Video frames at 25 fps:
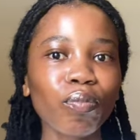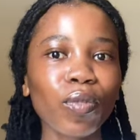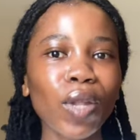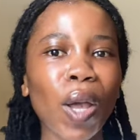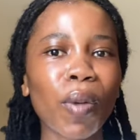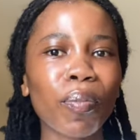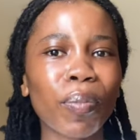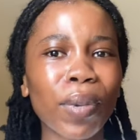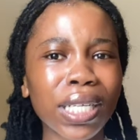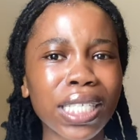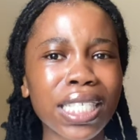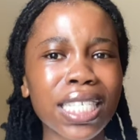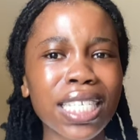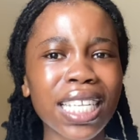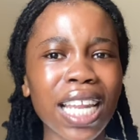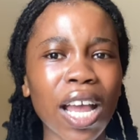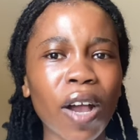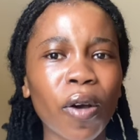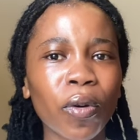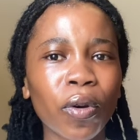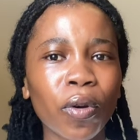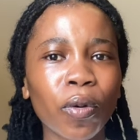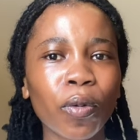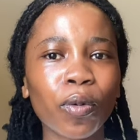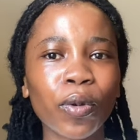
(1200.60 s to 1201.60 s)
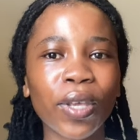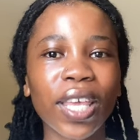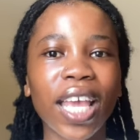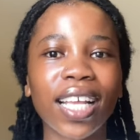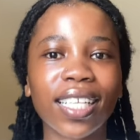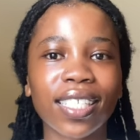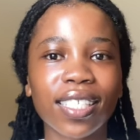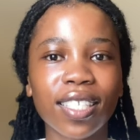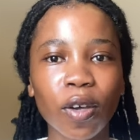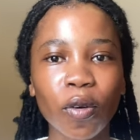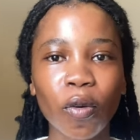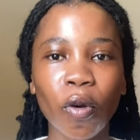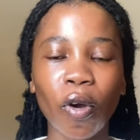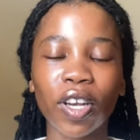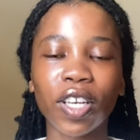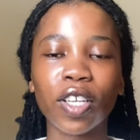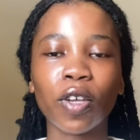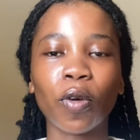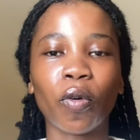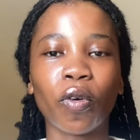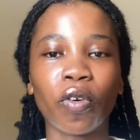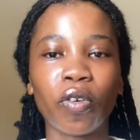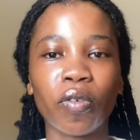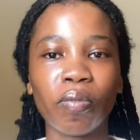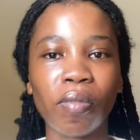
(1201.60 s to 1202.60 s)
But now we are second in
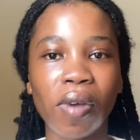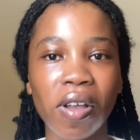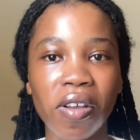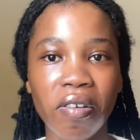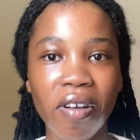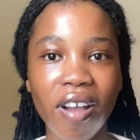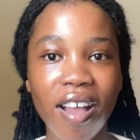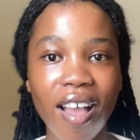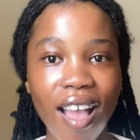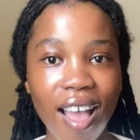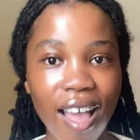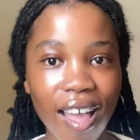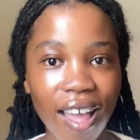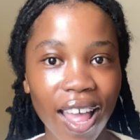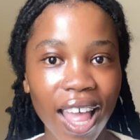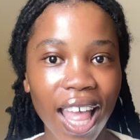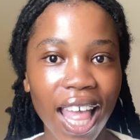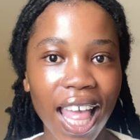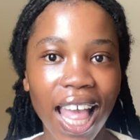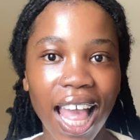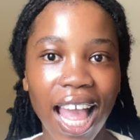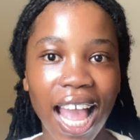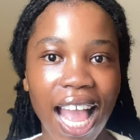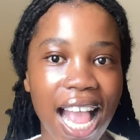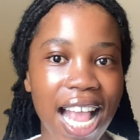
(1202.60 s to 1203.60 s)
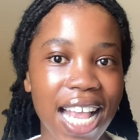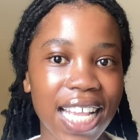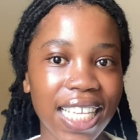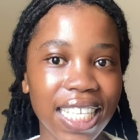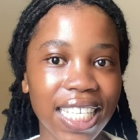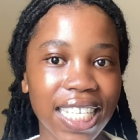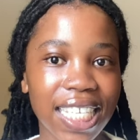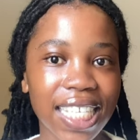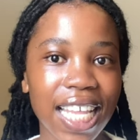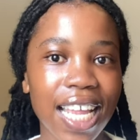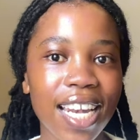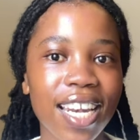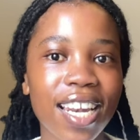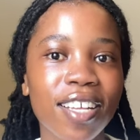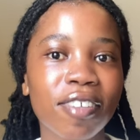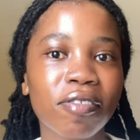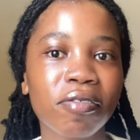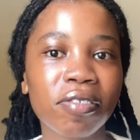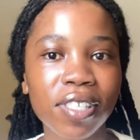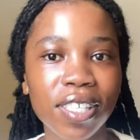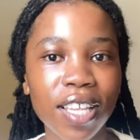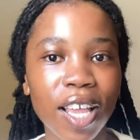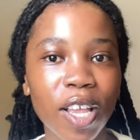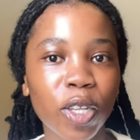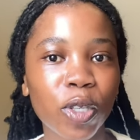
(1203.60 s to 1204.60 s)
Kunbai. Has an
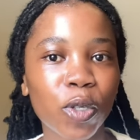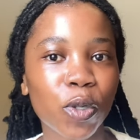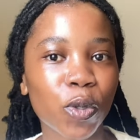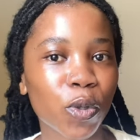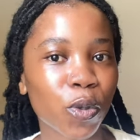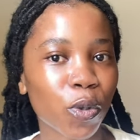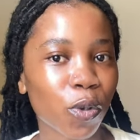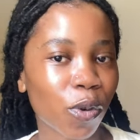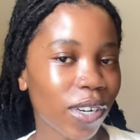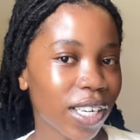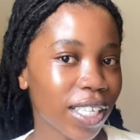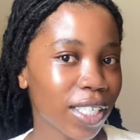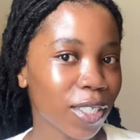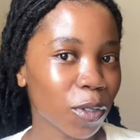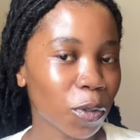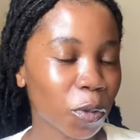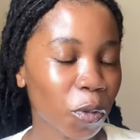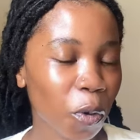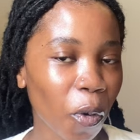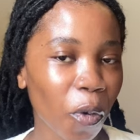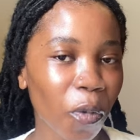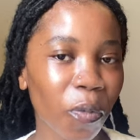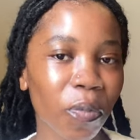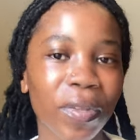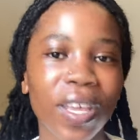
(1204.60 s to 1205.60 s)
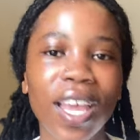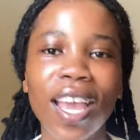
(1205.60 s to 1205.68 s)
officer's holy too.